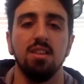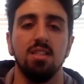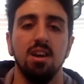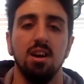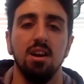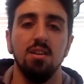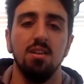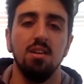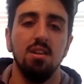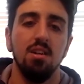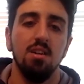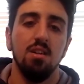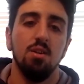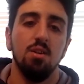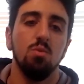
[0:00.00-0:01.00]
that
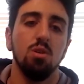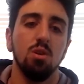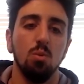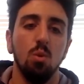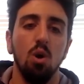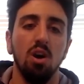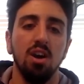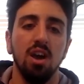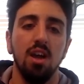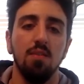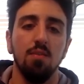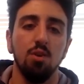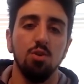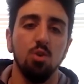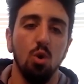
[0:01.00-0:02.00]
we could walk out of
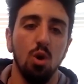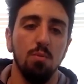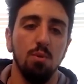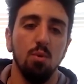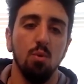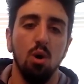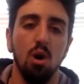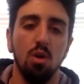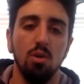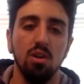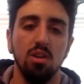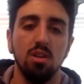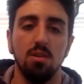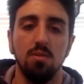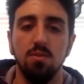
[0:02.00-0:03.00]
our dorm and walk right
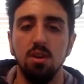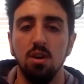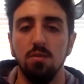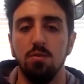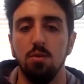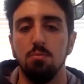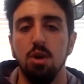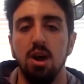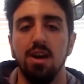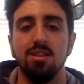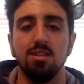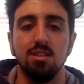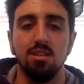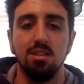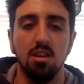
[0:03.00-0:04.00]
to the field for
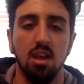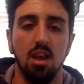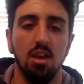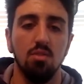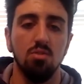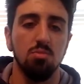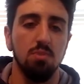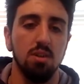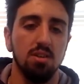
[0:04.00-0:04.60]
practices and games makes